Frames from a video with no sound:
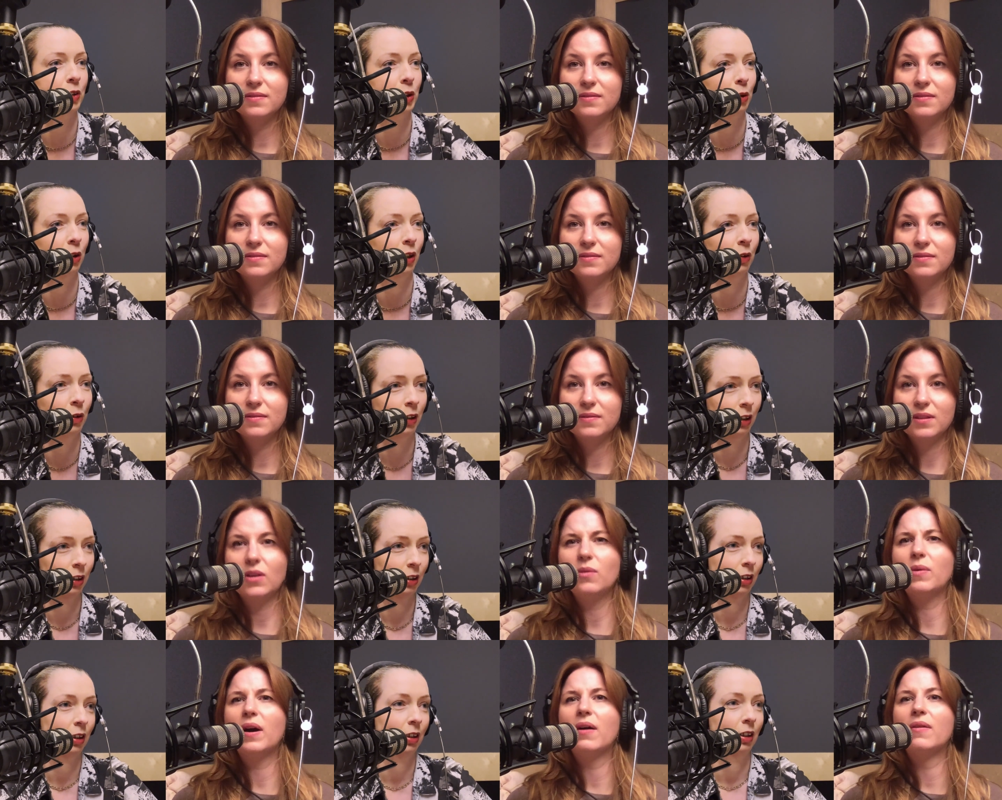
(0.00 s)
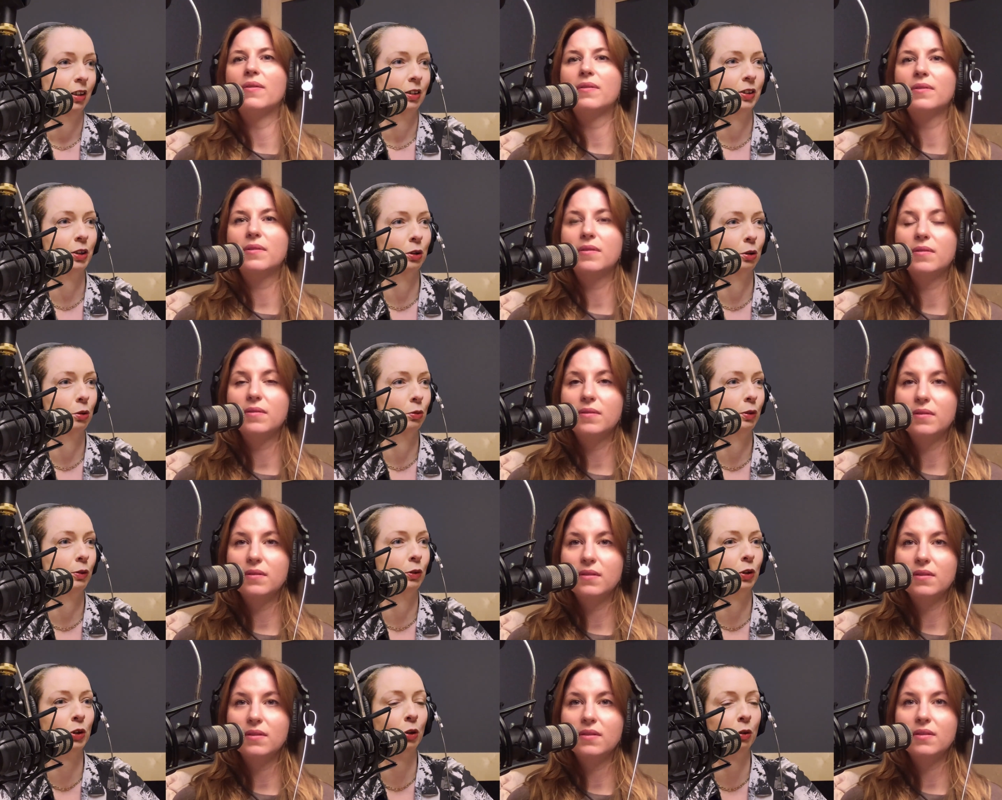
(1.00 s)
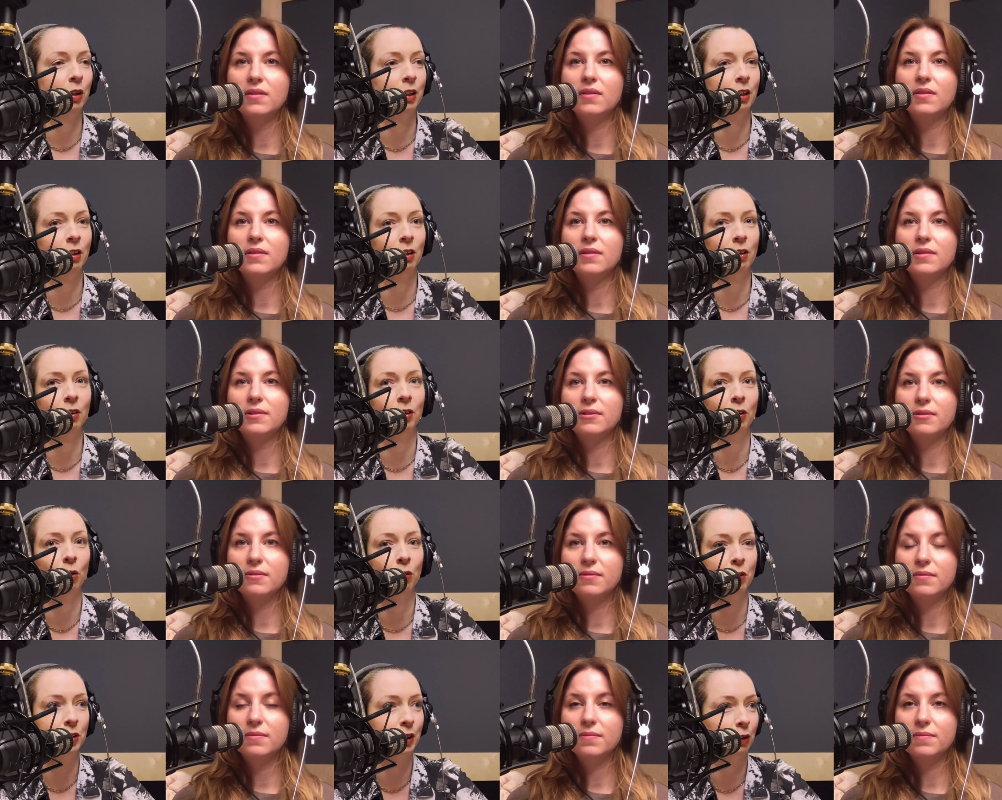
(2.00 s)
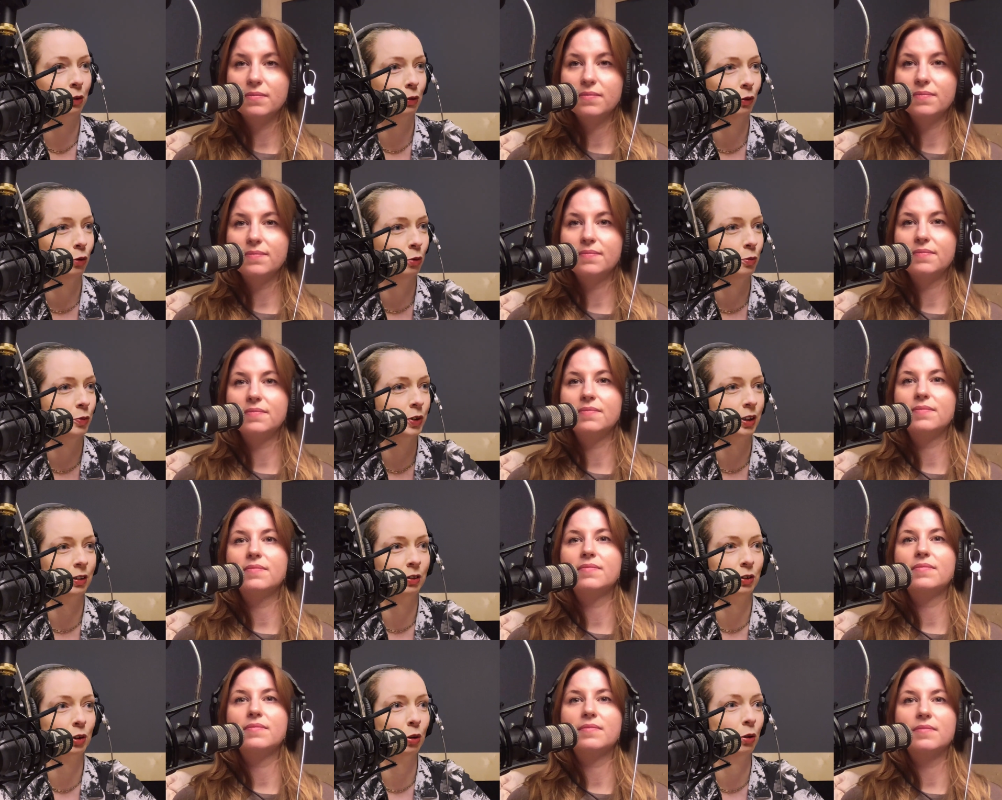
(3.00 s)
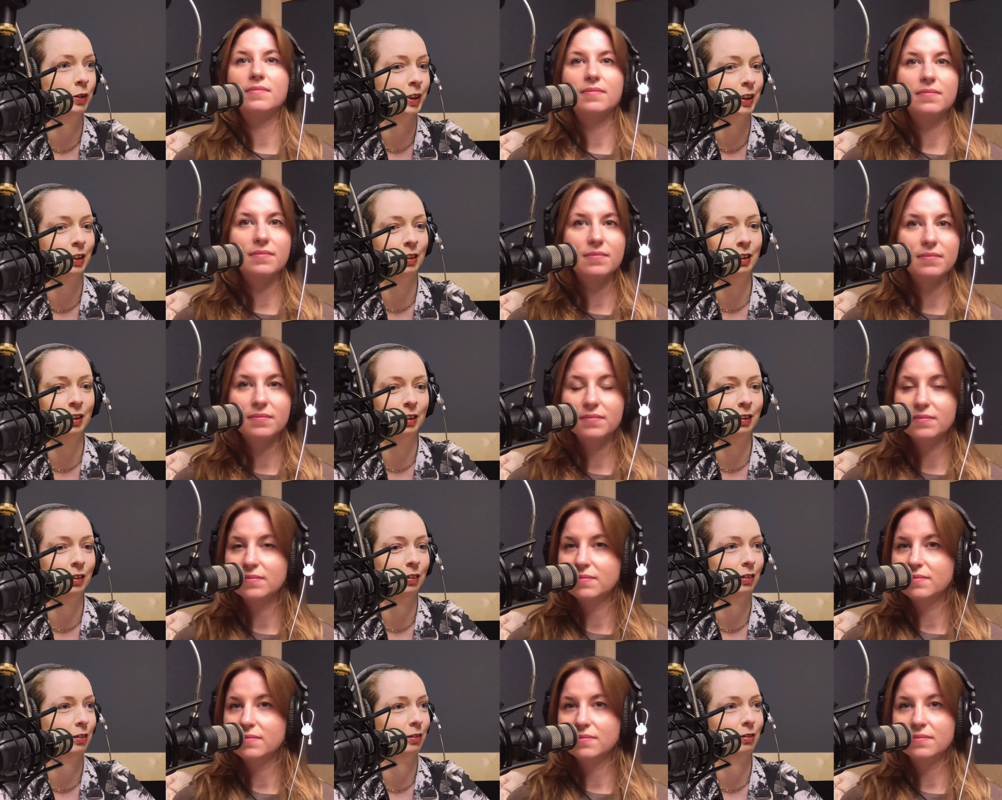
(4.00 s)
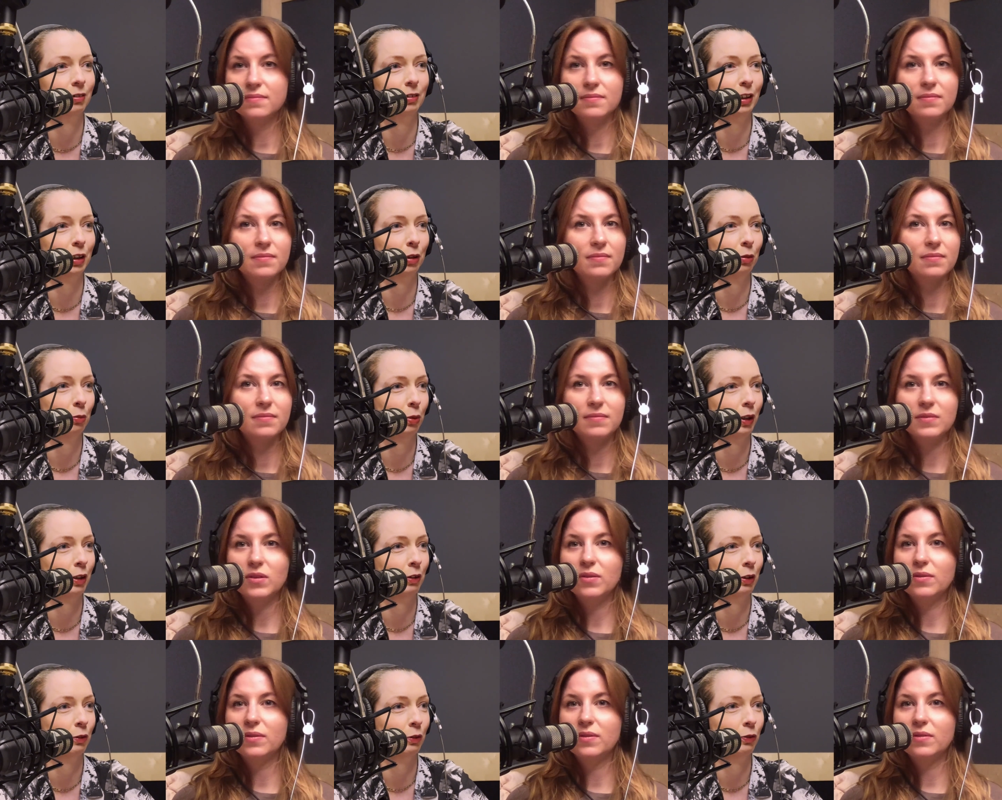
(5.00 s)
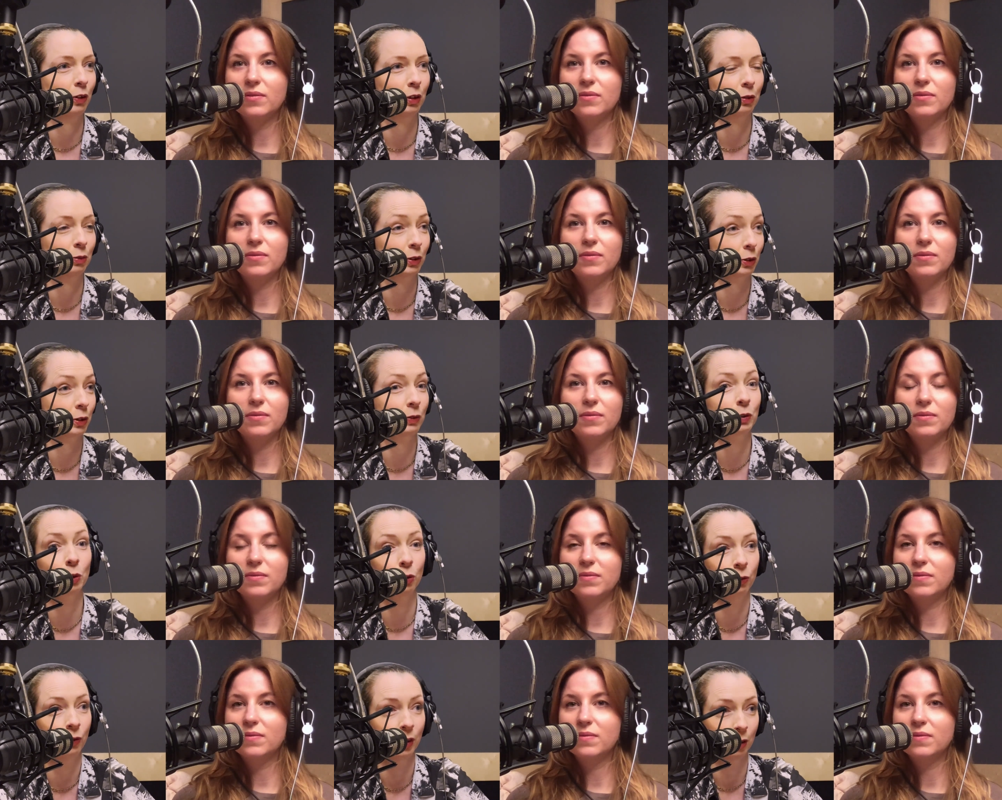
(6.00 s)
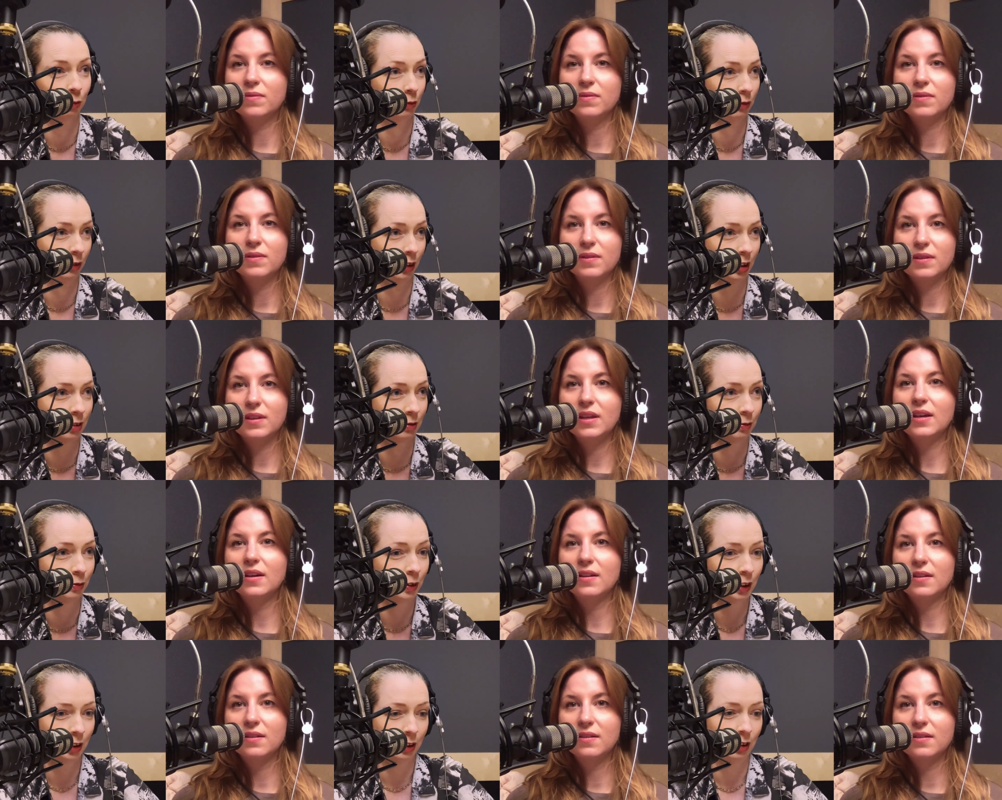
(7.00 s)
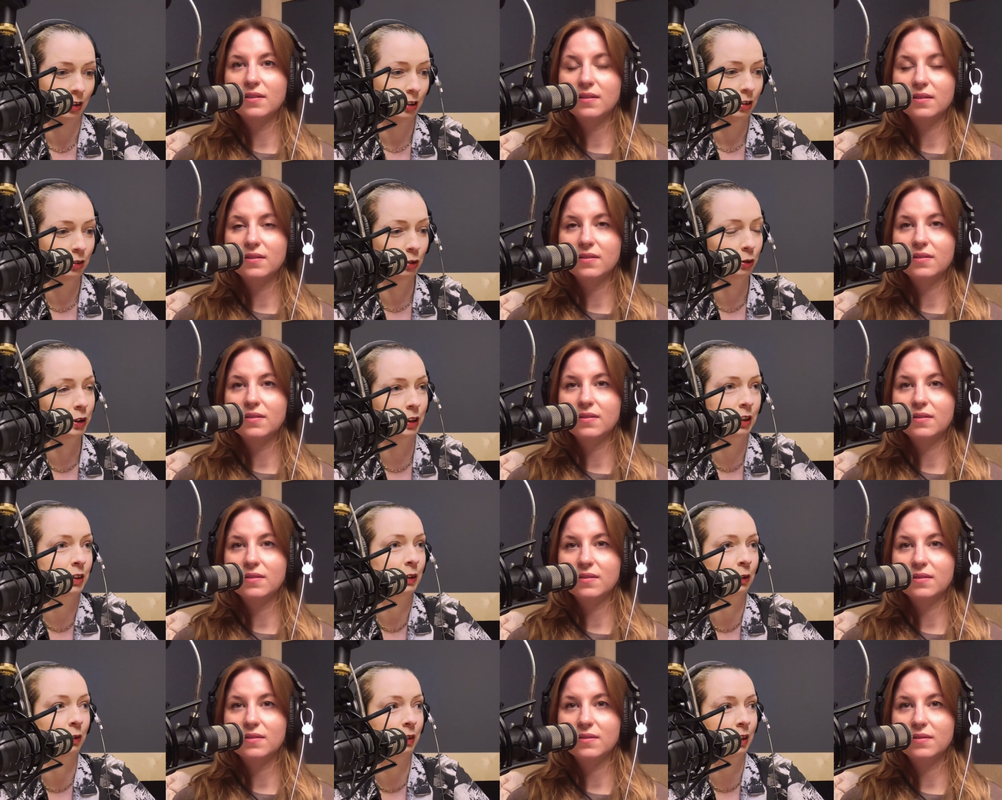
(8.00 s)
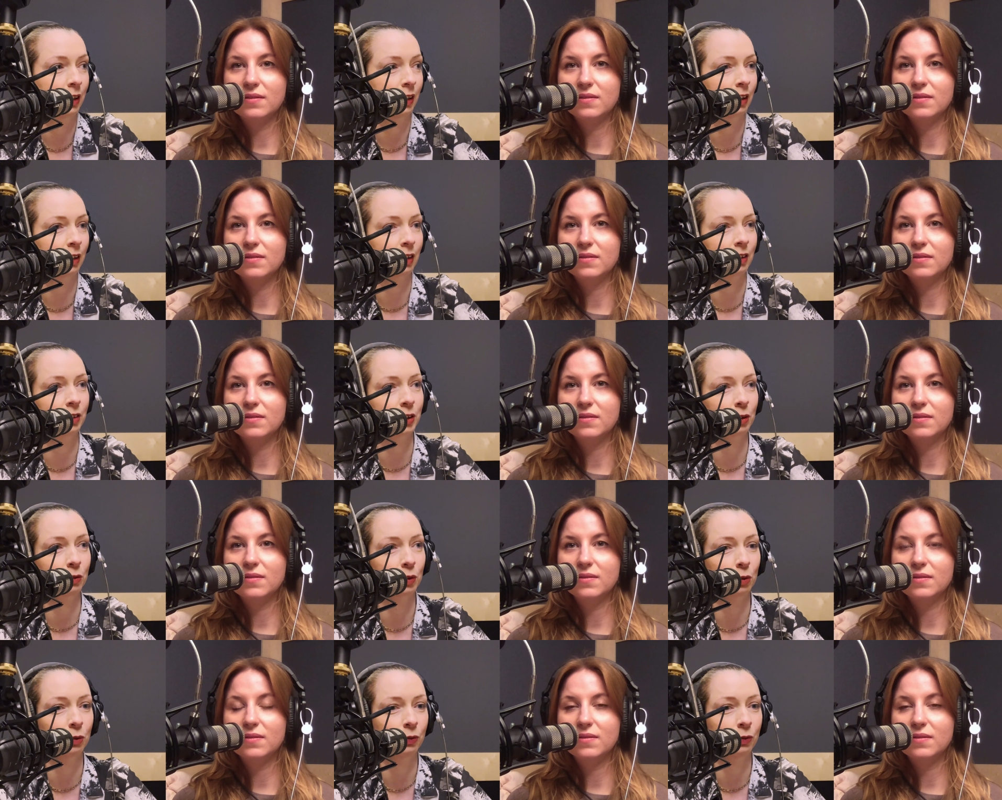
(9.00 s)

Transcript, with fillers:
Speaker 1: studio. Oh, wow. So we would just go in there and go in the dark rooms and just constantly, play around with film. So it was all film. No digital or anything like that. So it was all